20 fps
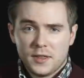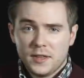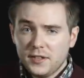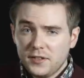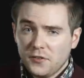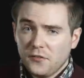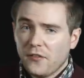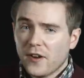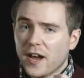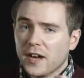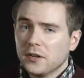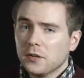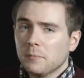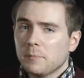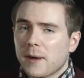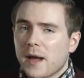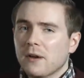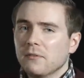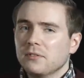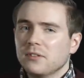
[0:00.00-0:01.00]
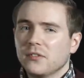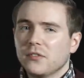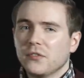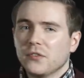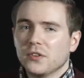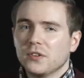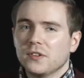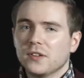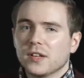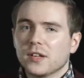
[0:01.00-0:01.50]
This final bout of
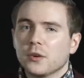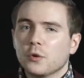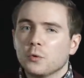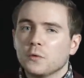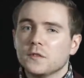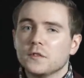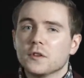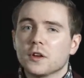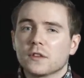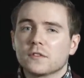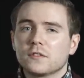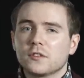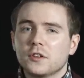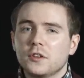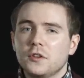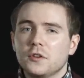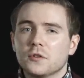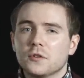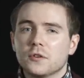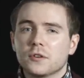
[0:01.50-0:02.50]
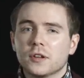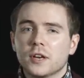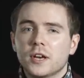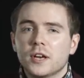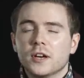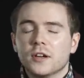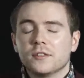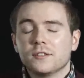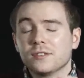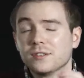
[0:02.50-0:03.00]
funding was not secured
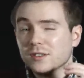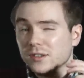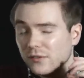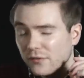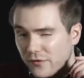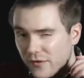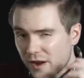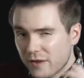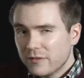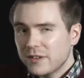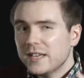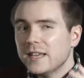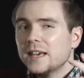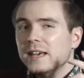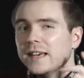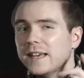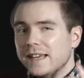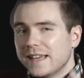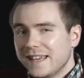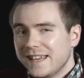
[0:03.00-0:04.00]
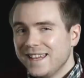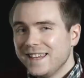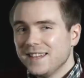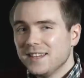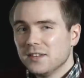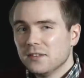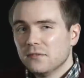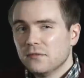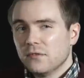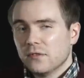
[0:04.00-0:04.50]
until the very
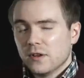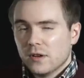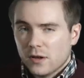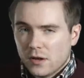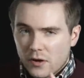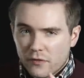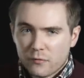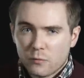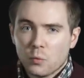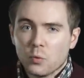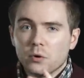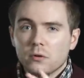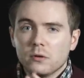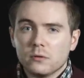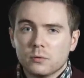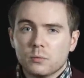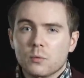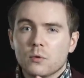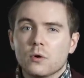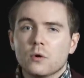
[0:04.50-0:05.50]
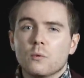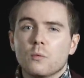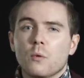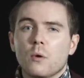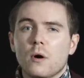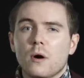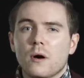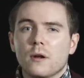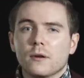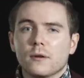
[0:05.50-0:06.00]
eve of World
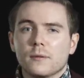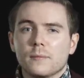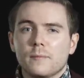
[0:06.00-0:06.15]
War I.